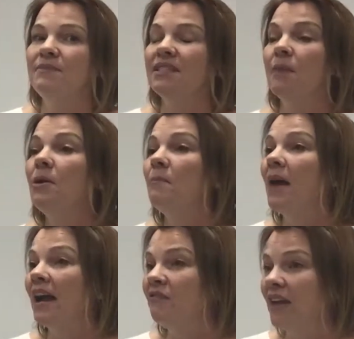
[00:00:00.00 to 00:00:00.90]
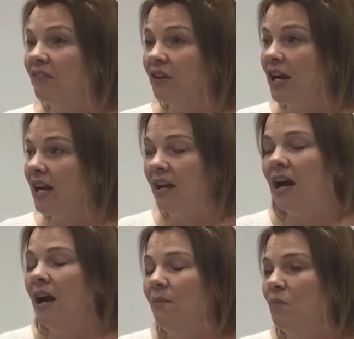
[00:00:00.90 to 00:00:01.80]
Some of my favorite
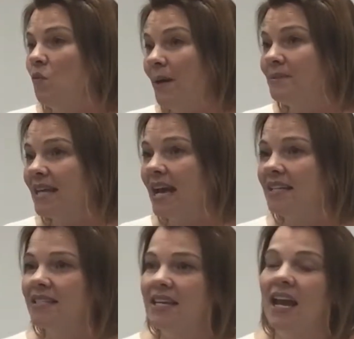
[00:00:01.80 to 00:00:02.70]
websites,